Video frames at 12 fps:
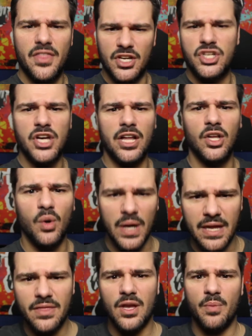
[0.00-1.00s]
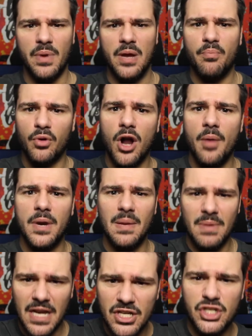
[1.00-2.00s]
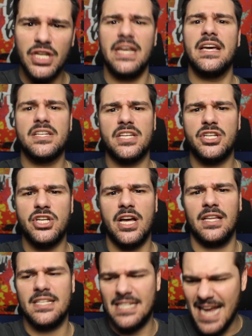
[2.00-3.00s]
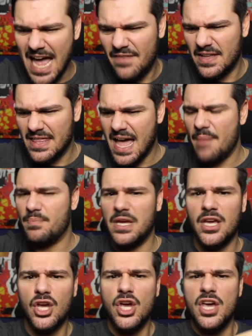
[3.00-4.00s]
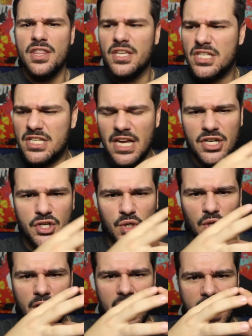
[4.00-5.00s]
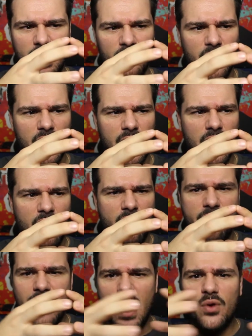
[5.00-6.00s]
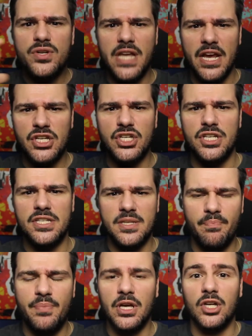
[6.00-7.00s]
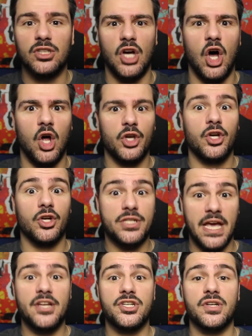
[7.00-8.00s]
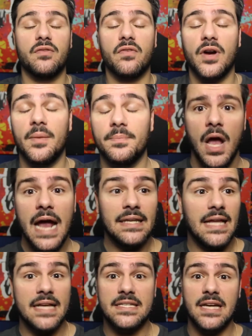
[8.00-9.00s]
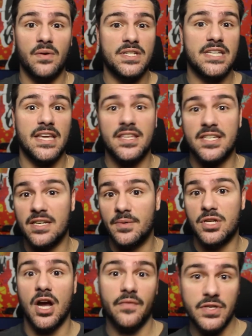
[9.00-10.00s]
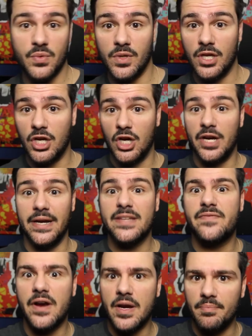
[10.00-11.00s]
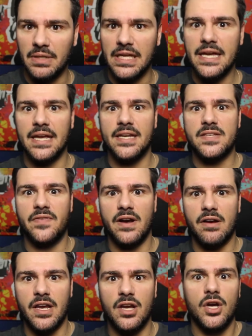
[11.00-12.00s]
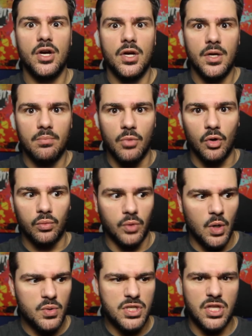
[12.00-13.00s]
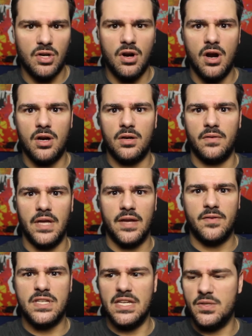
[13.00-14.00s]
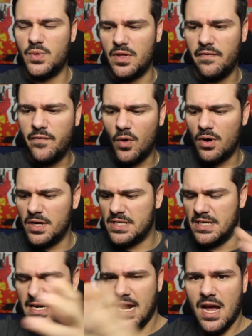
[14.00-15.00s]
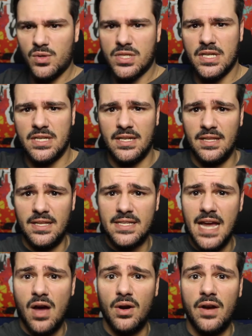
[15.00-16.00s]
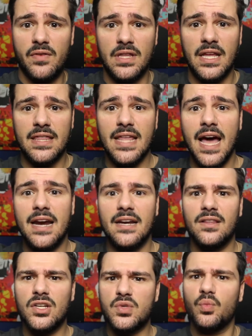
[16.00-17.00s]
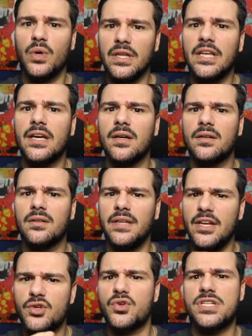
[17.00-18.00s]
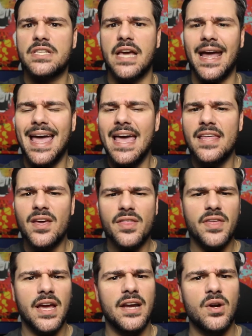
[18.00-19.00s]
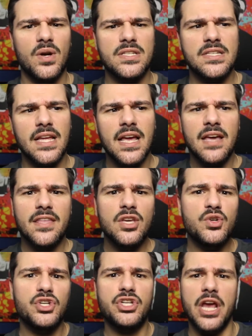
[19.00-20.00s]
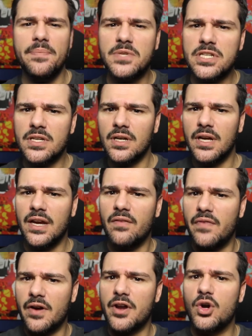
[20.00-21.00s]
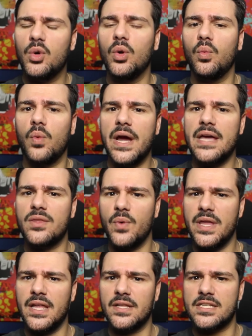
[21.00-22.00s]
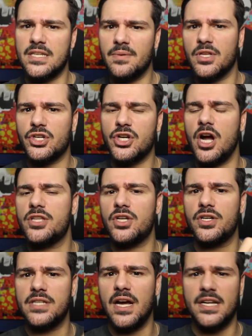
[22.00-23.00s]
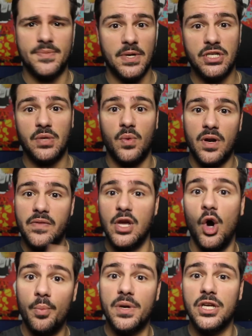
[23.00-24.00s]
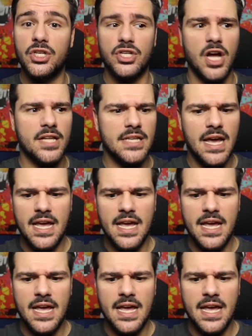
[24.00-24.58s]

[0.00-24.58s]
the cello in there being prominent because she is a cellist, and having that be the central kind of foundation to build all your tension from. And lastly, I would say the cinematography is really good. It is very bleak. It is very morose. There are like scenes with the forest and in houses and in the town and everything like that, and it looks really interesting. The other thing I noticed is that they use shapes in a very cool way. The way that some of the shots are done, especially one of the opening shots,